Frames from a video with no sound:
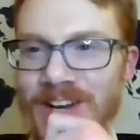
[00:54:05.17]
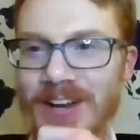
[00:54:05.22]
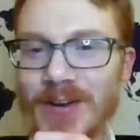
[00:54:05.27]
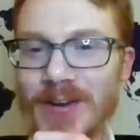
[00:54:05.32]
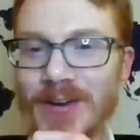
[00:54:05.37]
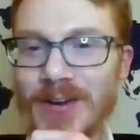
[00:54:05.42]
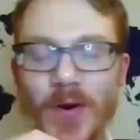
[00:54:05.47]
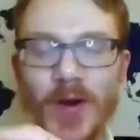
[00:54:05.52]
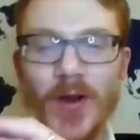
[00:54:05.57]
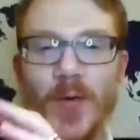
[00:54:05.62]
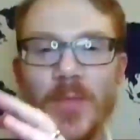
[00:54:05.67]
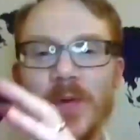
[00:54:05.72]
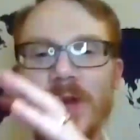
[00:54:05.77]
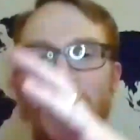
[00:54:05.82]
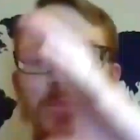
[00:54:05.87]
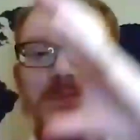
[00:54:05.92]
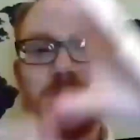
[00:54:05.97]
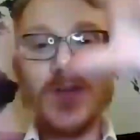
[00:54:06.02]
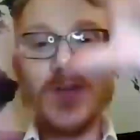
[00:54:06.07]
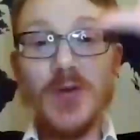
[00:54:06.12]
I don't want to open
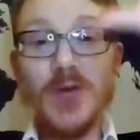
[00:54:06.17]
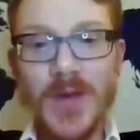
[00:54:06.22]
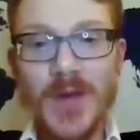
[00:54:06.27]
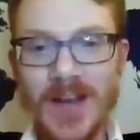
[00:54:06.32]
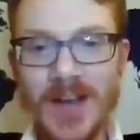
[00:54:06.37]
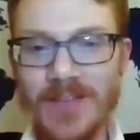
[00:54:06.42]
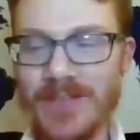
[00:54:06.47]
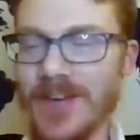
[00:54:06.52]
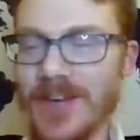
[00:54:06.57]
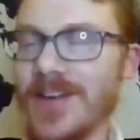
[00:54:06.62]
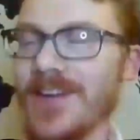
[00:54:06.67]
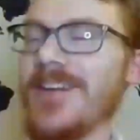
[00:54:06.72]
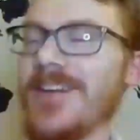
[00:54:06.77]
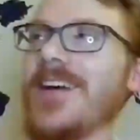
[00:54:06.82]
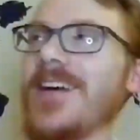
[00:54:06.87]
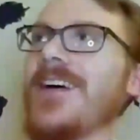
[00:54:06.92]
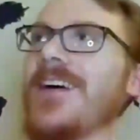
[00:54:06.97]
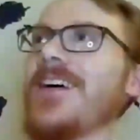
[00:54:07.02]
up too big of a